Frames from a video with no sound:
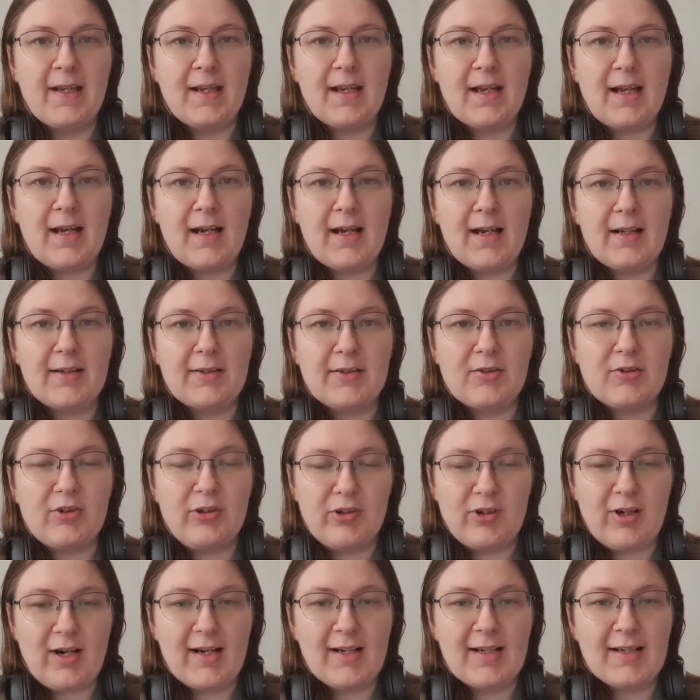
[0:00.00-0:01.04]
and to
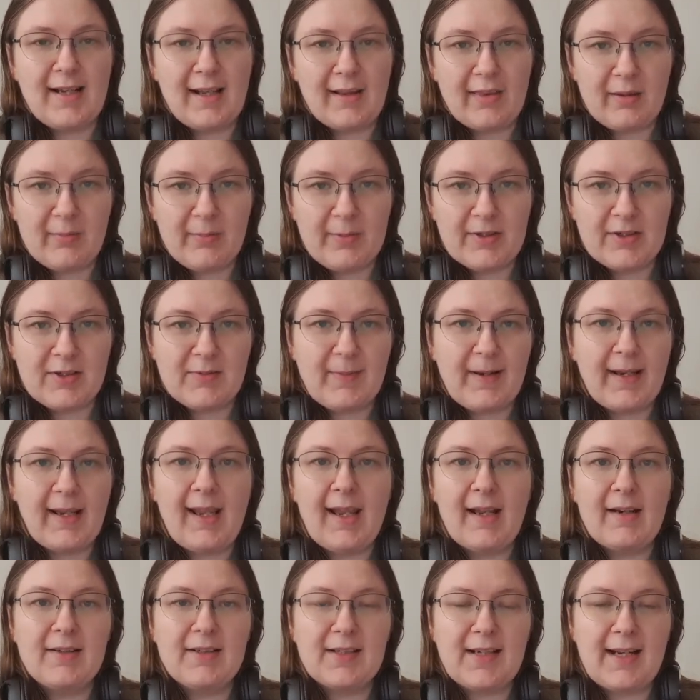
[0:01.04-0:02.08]
try to get them into my
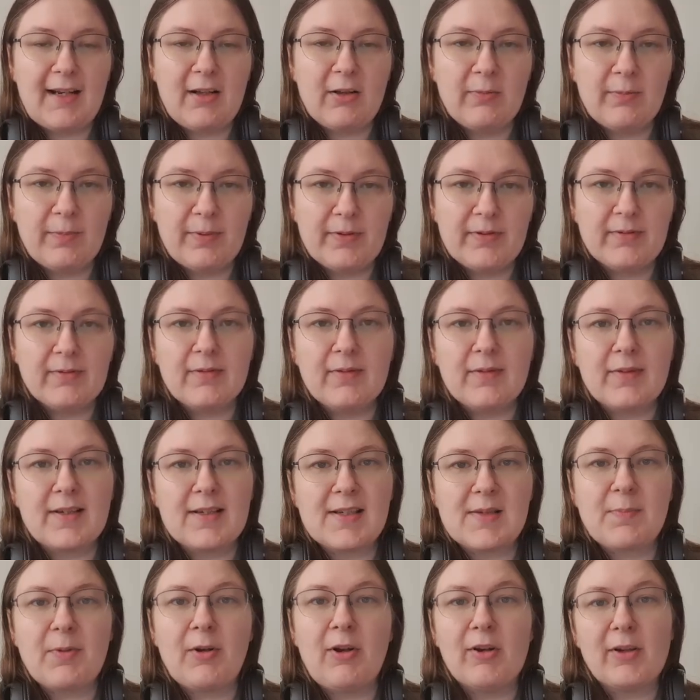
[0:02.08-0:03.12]
head to help
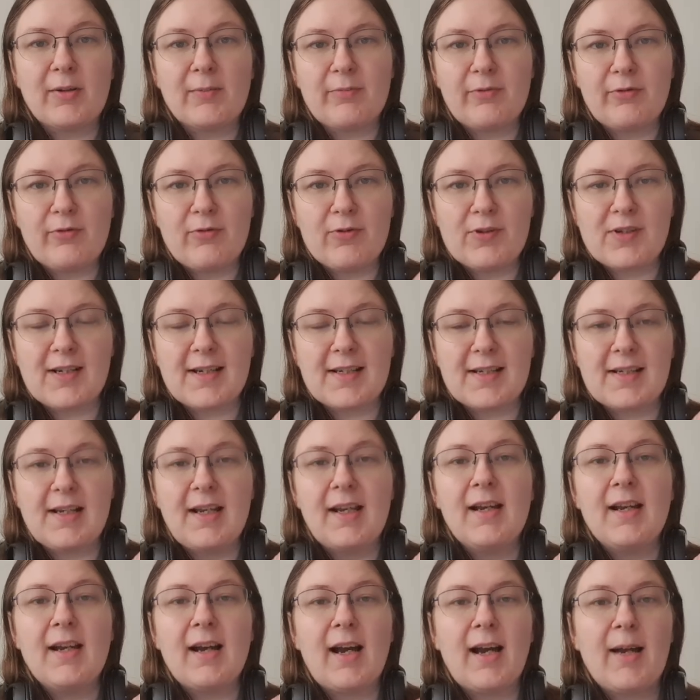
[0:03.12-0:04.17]
this plotting process,
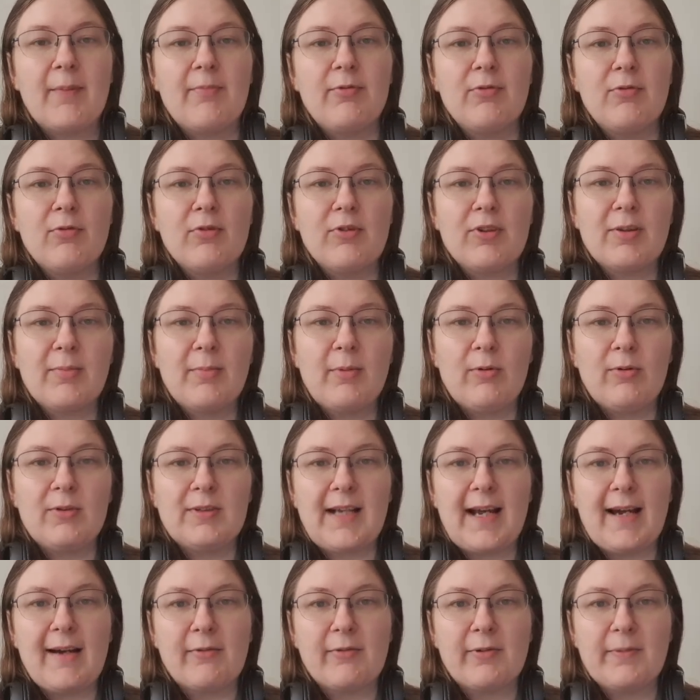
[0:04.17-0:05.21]
I broke them all
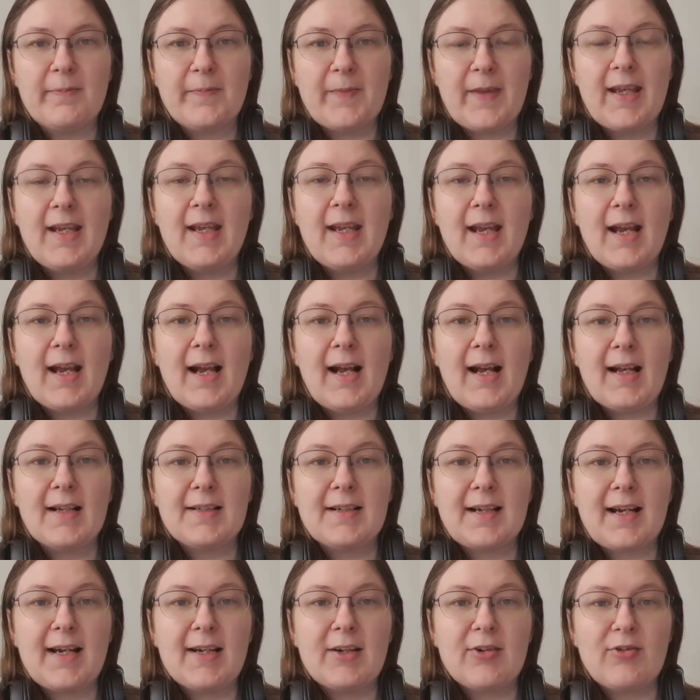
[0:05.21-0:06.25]
down and
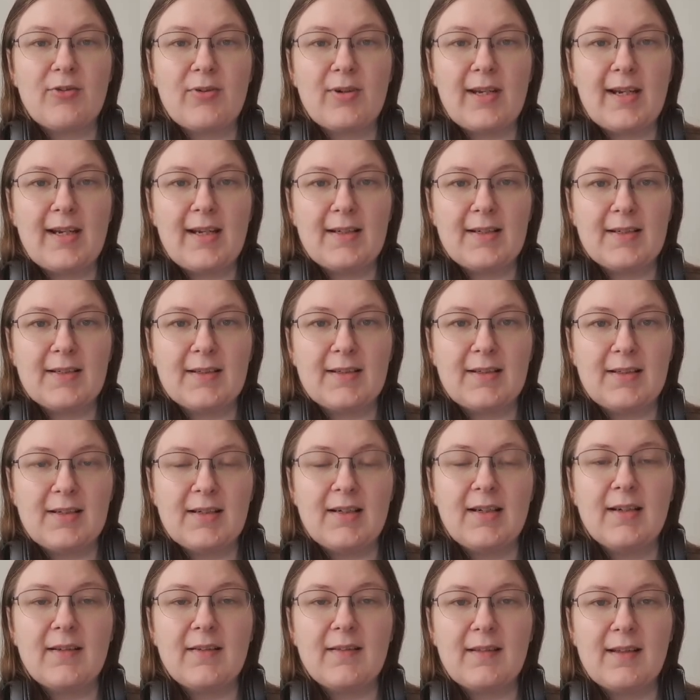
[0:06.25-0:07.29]
I created
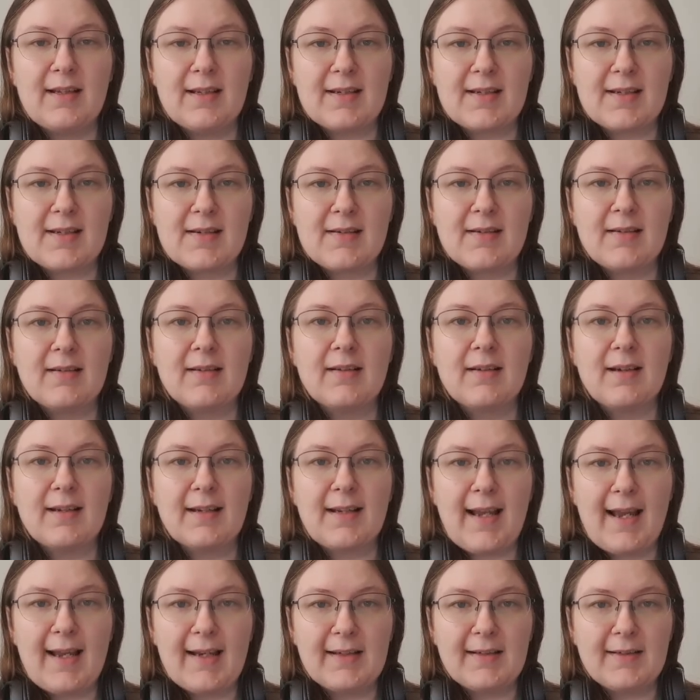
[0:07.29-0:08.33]
this
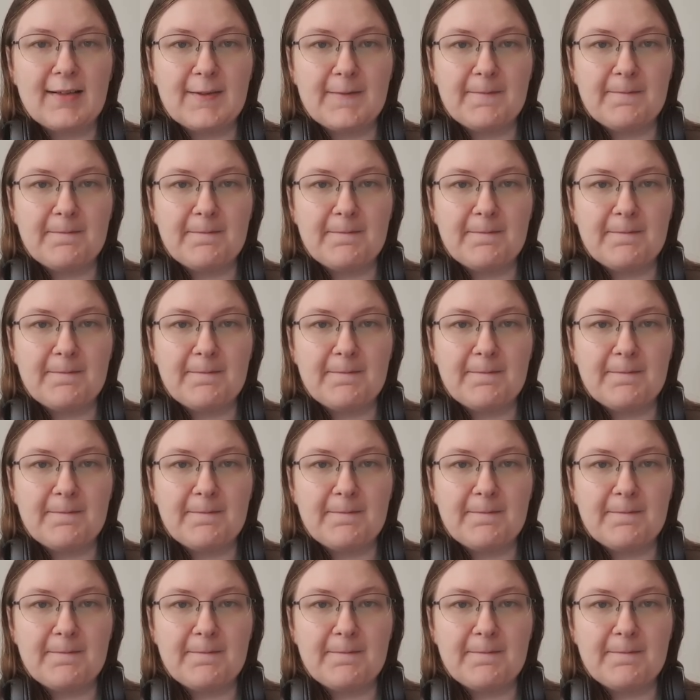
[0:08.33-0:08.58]
guide.